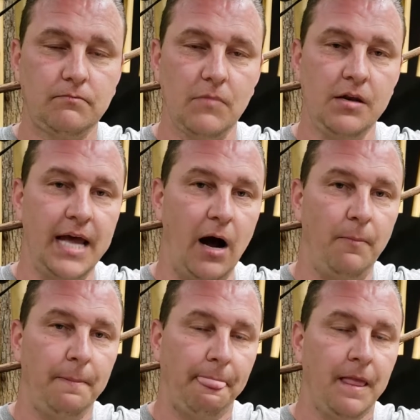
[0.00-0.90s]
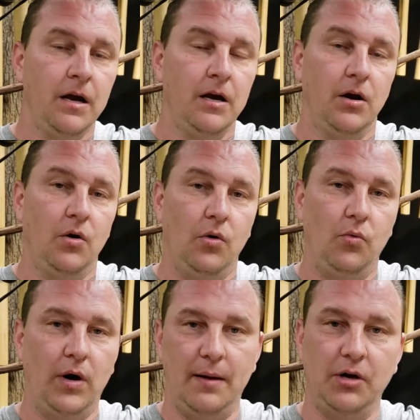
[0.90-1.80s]
Now,
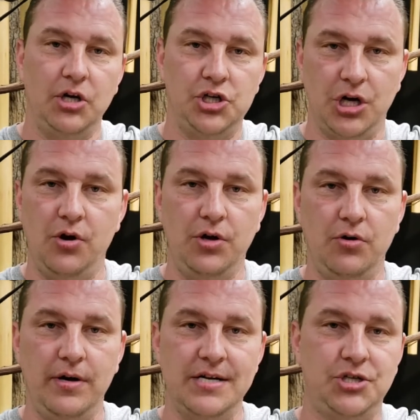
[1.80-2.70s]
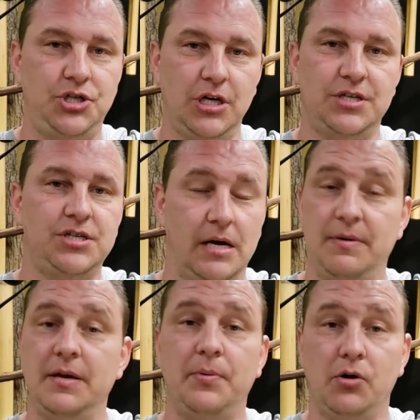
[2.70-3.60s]
what I'm going to show you is just some of
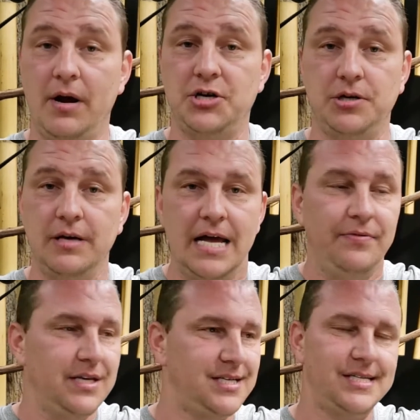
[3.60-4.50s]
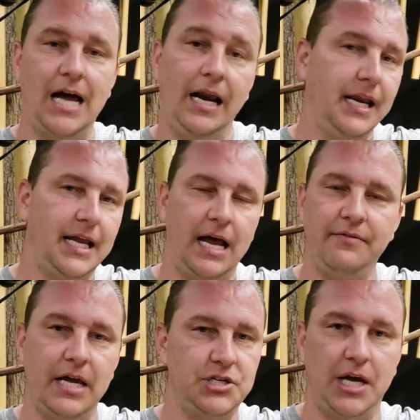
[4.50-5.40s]
the progression. This is not any kind of an
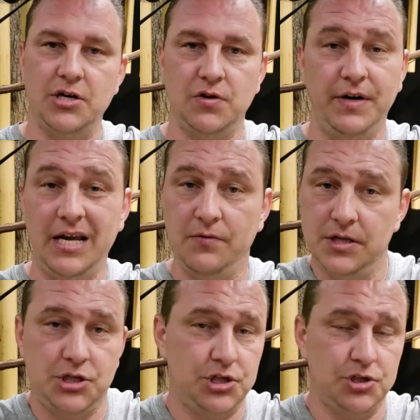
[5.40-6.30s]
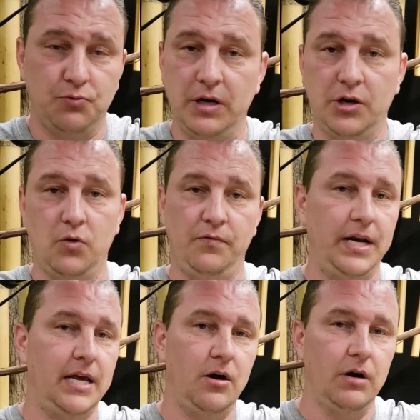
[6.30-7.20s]
educational video. This is just a really cool
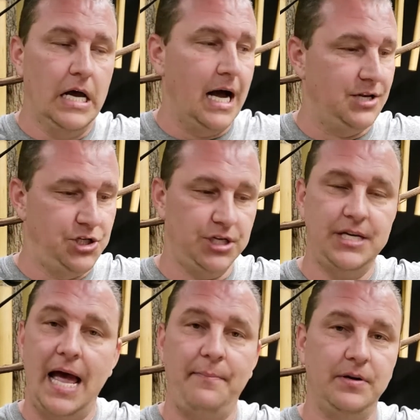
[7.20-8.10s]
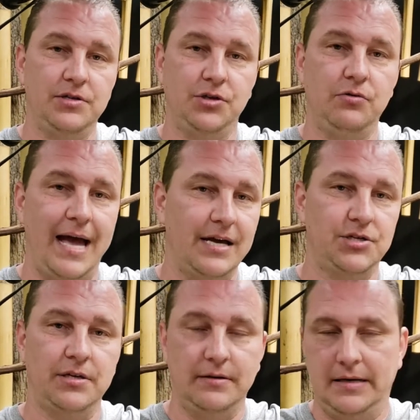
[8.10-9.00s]
video. I just happened to, as